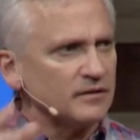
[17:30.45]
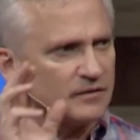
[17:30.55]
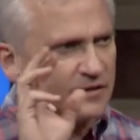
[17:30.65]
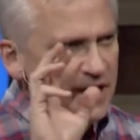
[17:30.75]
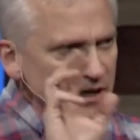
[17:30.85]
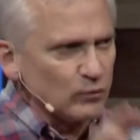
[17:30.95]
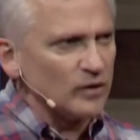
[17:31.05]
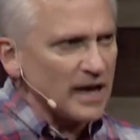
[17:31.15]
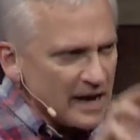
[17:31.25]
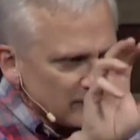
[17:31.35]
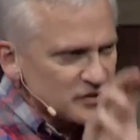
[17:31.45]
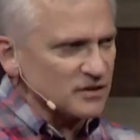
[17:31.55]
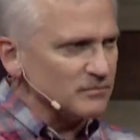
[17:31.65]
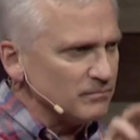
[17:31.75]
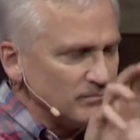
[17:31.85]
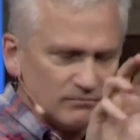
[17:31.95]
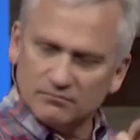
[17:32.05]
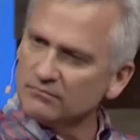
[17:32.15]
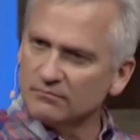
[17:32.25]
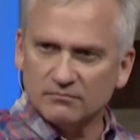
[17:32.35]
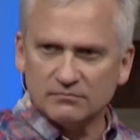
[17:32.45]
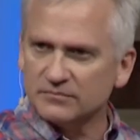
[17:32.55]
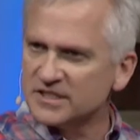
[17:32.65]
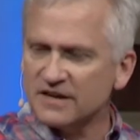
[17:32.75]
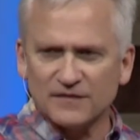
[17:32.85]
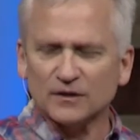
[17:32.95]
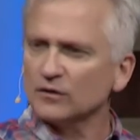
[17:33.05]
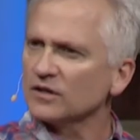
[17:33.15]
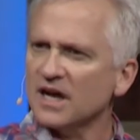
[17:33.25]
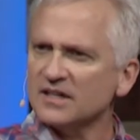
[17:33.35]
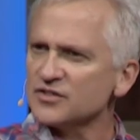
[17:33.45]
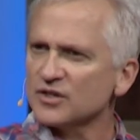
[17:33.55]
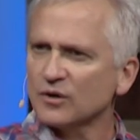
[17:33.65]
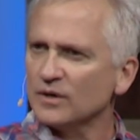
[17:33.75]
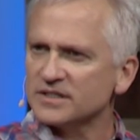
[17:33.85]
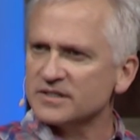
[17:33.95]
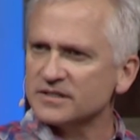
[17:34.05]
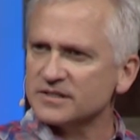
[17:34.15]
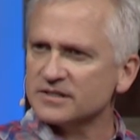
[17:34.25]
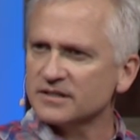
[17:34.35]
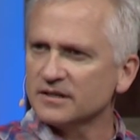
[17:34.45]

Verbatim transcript: that will have some difficult consequences